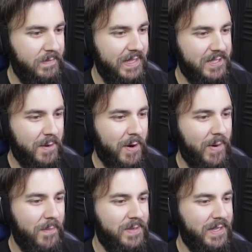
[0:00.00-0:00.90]
He's got my
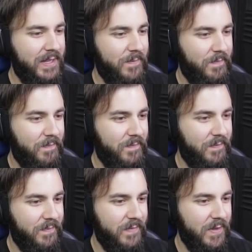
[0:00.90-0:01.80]
raptor.
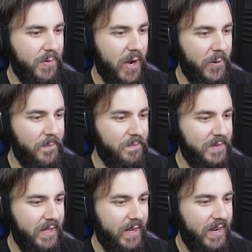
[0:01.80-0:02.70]
Well,
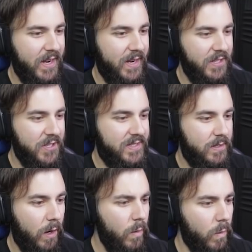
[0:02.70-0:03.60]
you-
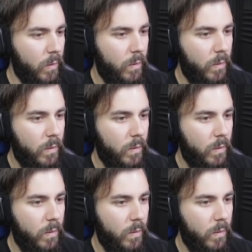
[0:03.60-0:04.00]
Oh!